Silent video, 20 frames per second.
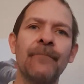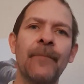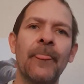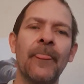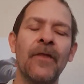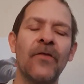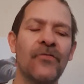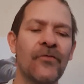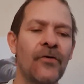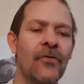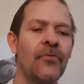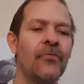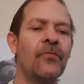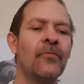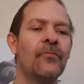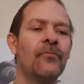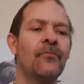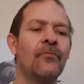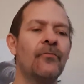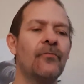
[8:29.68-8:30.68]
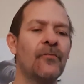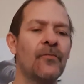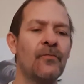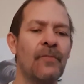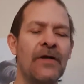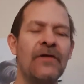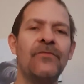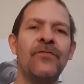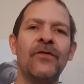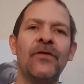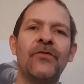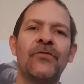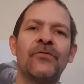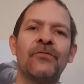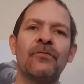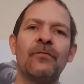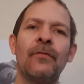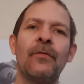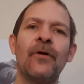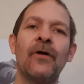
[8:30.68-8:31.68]
So main things to
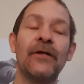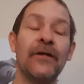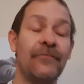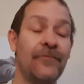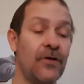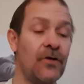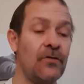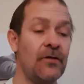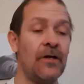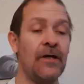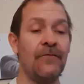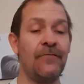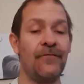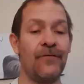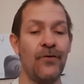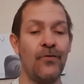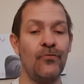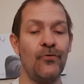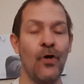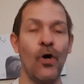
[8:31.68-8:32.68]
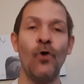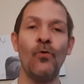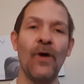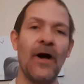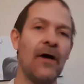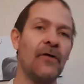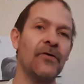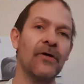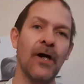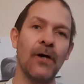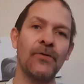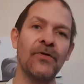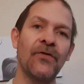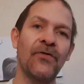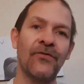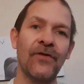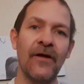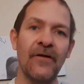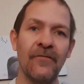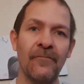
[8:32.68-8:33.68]
remember. And if you know how to go in a
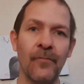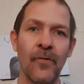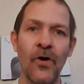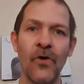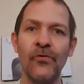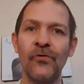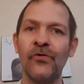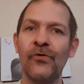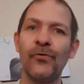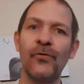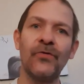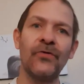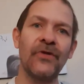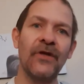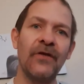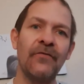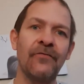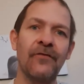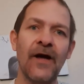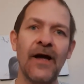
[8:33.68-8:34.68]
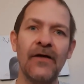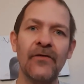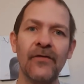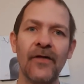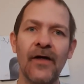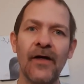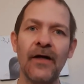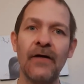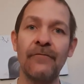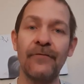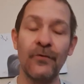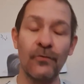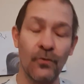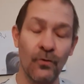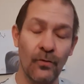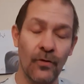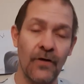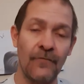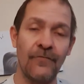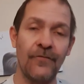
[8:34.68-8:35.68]
safe mode and do a defrag there, if
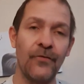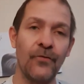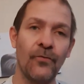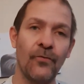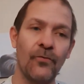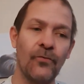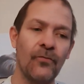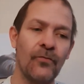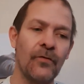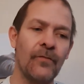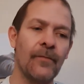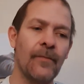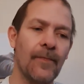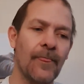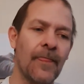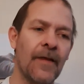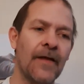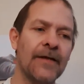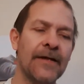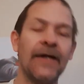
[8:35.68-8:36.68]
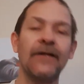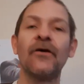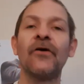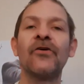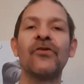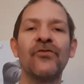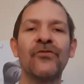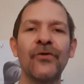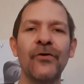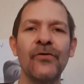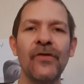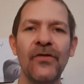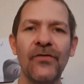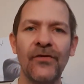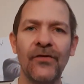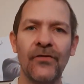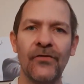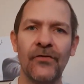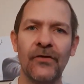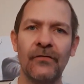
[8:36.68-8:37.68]
you're again, I can show you these
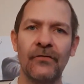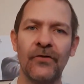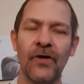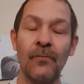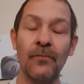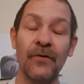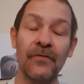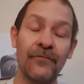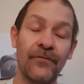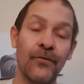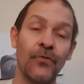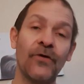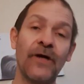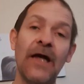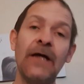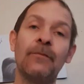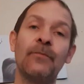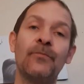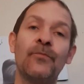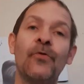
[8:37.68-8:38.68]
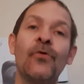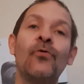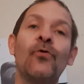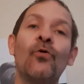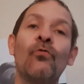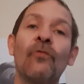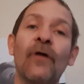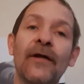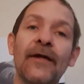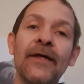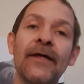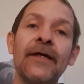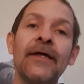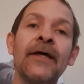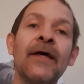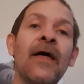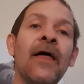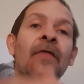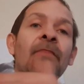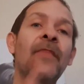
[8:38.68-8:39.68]
things another time, but if you're capable already,
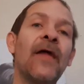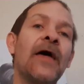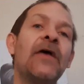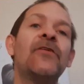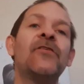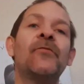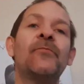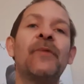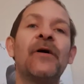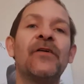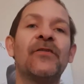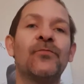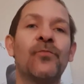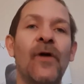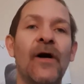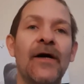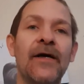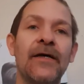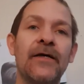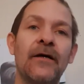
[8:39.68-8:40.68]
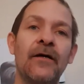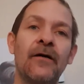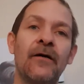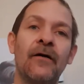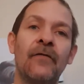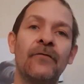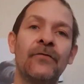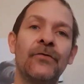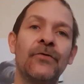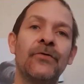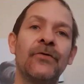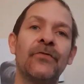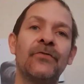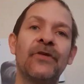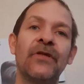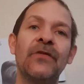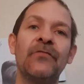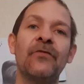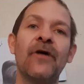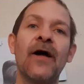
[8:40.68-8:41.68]
that is the best way of doing a
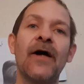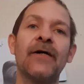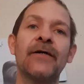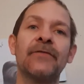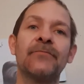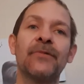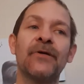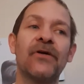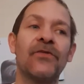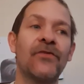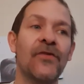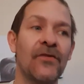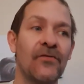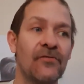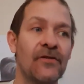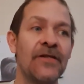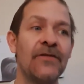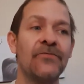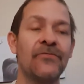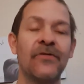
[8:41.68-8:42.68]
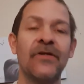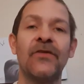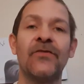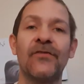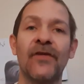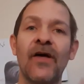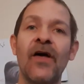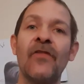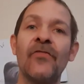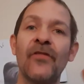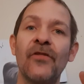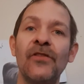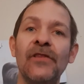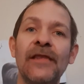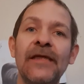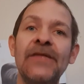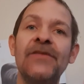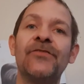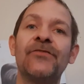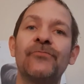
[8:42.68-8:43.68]
defrag, because it literally is the
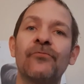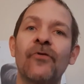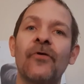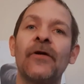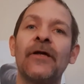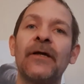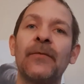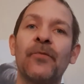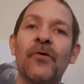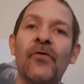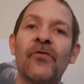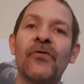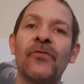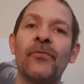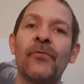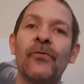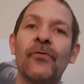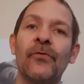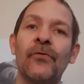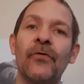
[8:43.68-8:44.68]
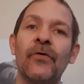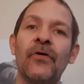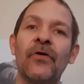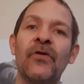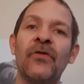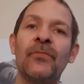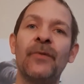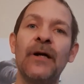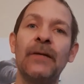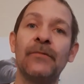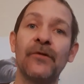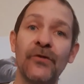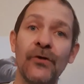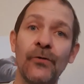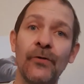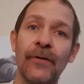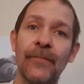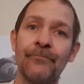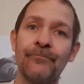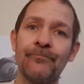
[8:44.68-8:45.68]
least running possible to be able to do it.